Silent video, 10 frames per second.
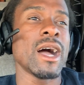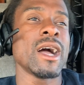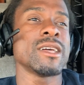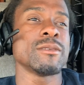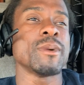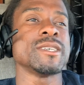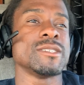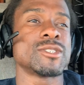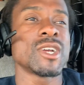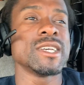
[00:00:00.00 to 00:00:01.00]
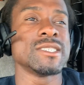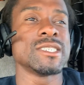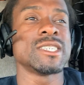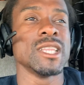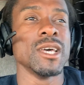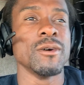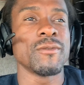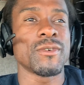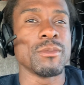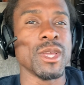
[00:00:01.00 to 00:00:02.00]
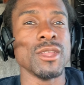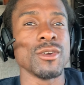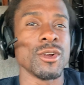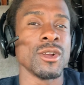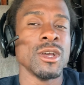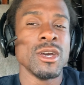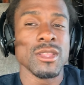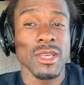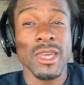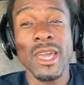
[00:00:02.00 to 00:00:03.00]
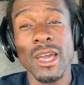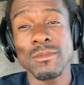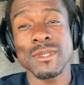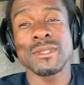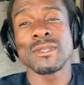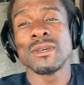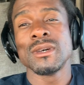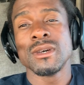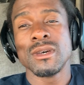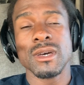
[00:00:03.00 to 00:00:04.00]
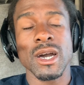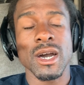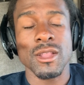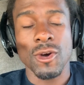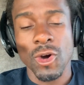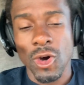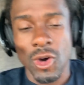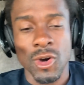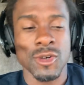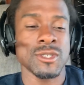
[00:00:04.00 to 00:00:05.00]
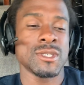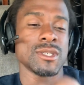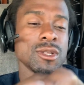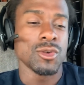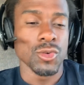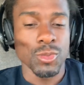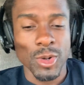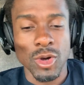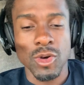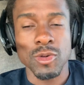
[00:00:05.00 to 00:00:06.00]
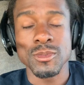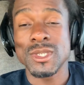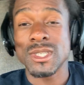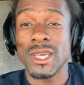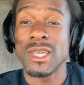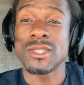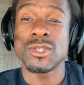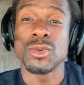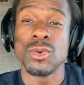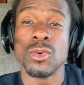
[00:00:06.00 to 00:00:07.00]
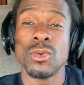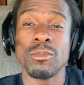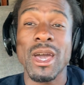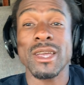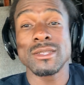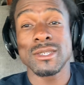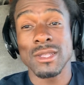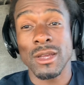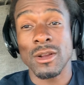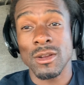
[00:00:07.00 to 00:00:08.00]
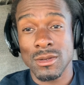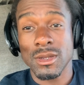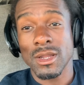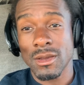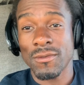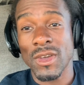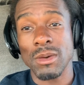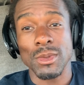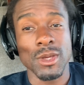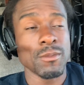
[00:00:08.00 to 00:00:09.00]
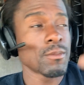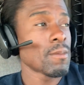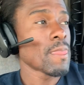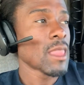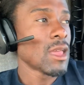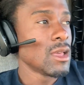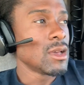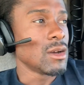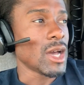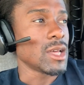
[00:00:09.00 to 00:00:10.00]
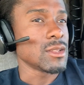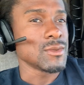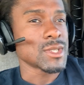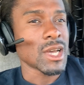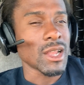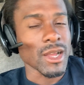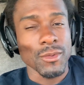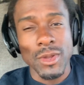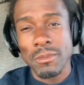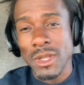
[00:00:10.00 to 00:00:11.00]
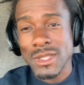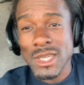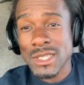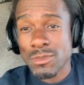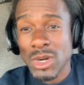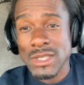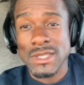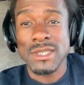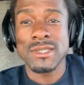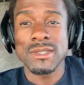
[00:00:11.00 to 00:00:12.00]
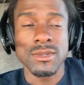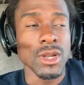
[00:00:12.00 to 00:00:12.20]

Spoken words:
had to basically transition them from either the camps, the halls, the group homes, back into their family. It was kind of like a rehabilitation process.